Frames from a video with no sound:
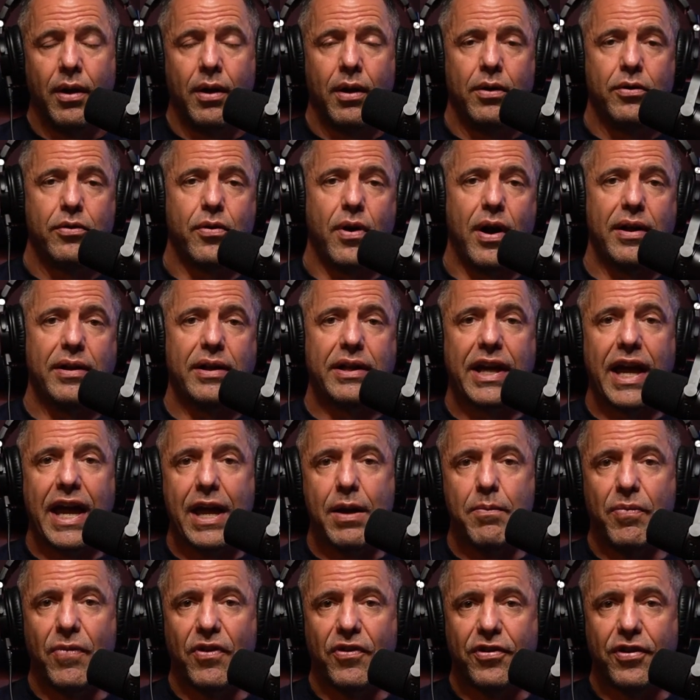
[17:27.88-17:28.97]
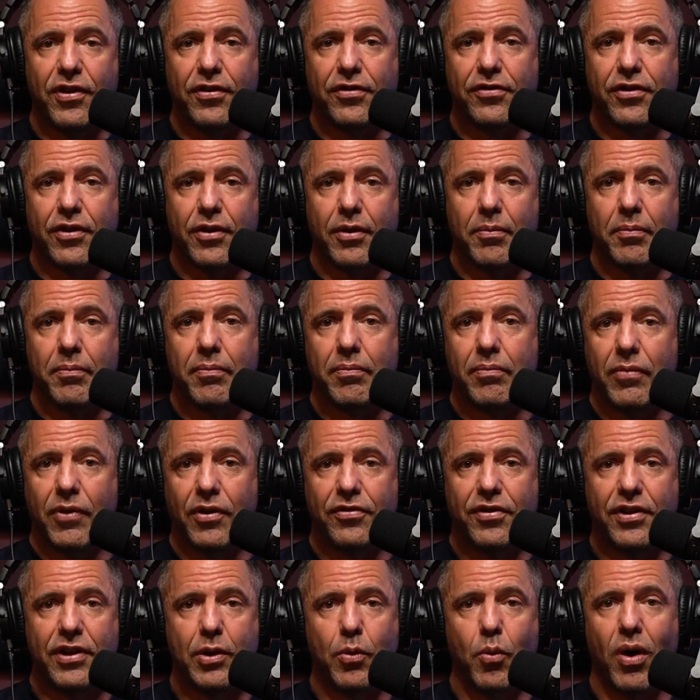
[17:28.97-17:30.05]
trying to game the system. Let's
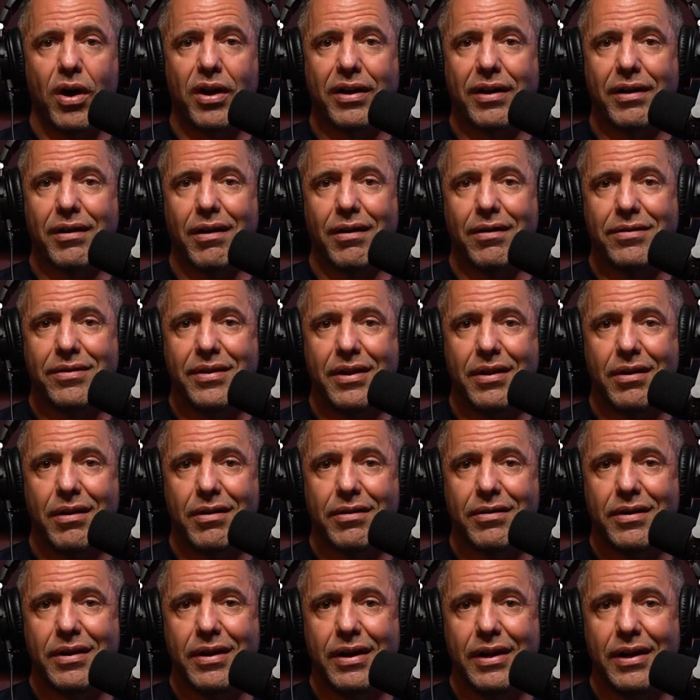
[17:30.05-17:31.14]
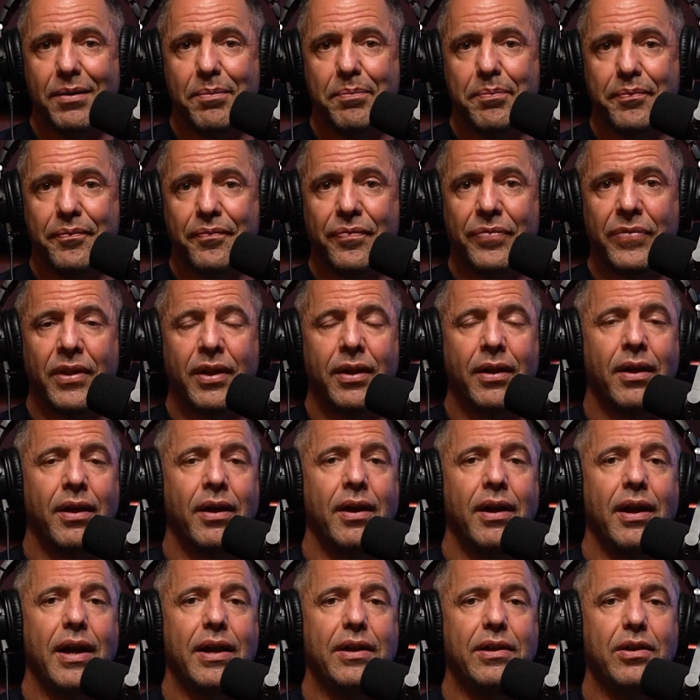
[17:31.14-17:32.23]
say you want to get on TRT,
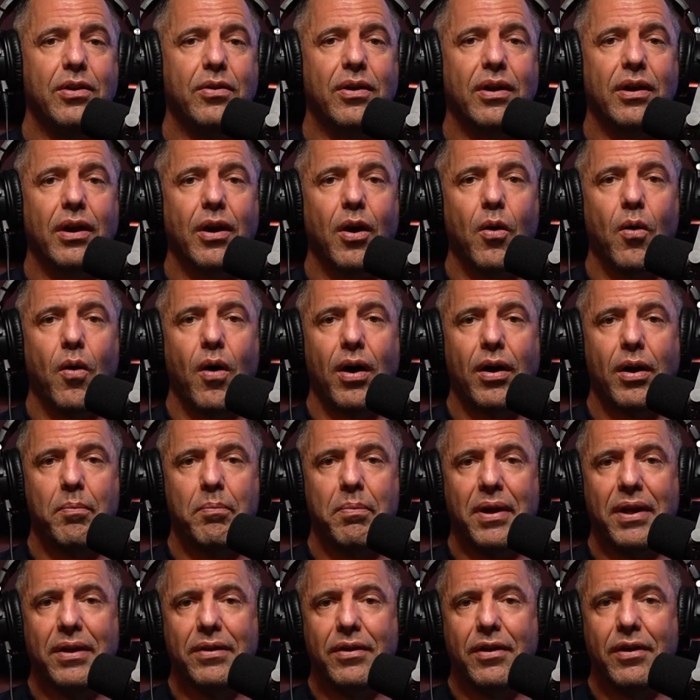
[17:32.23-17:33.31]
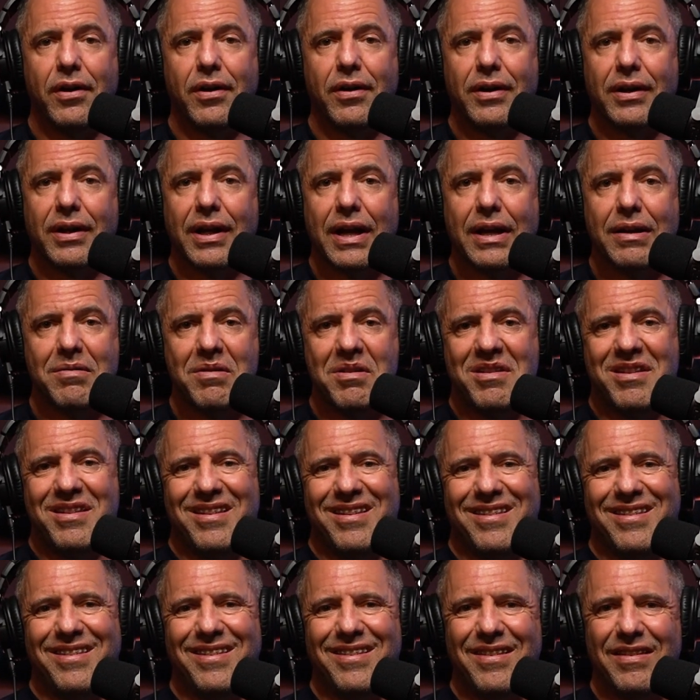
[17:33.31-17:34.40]
and you can go on a bender and get...
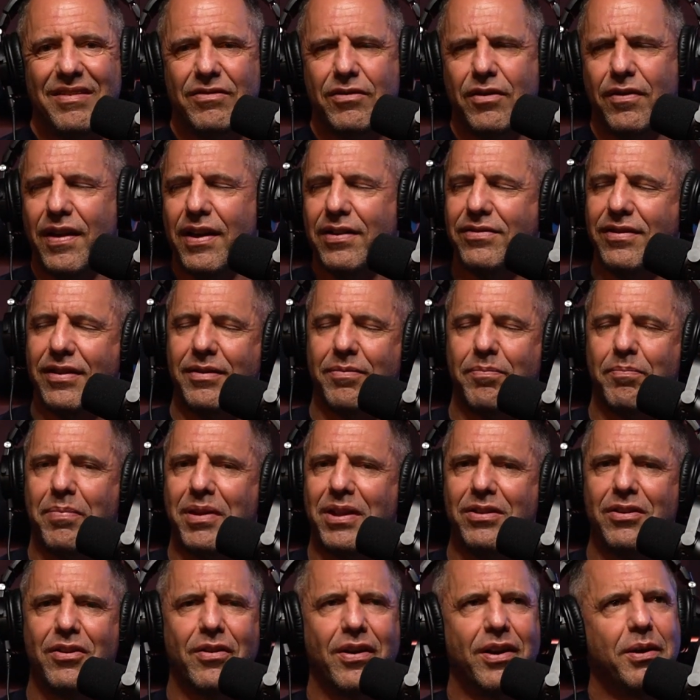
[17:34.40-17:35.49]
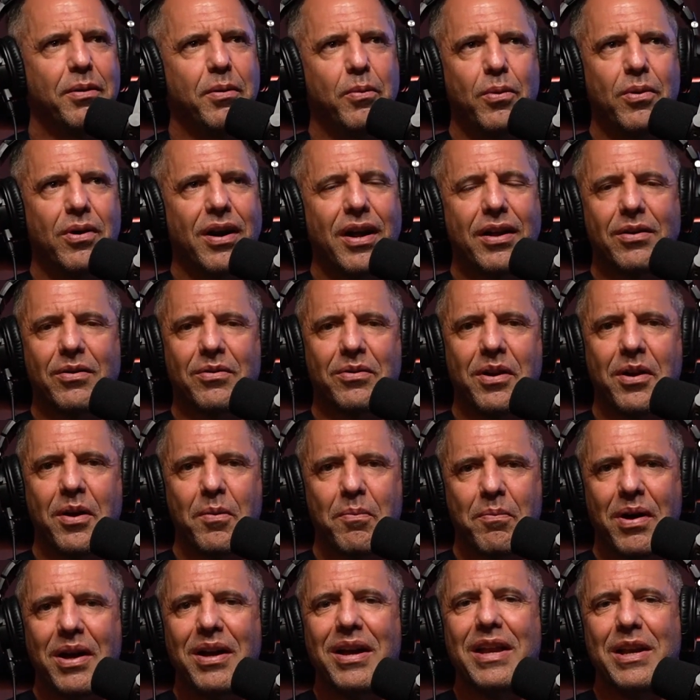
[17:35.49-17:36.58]
Do they say bender anymore? I don't know.
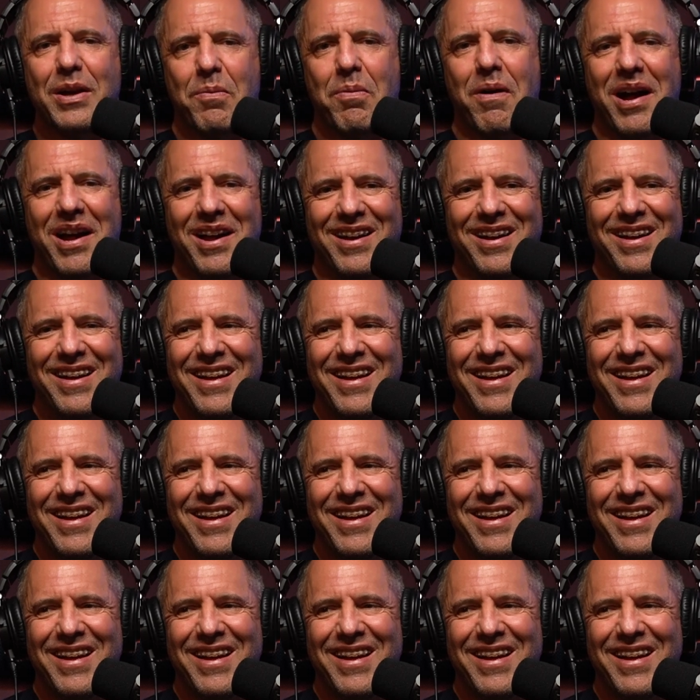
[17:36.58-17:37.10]
But anyway.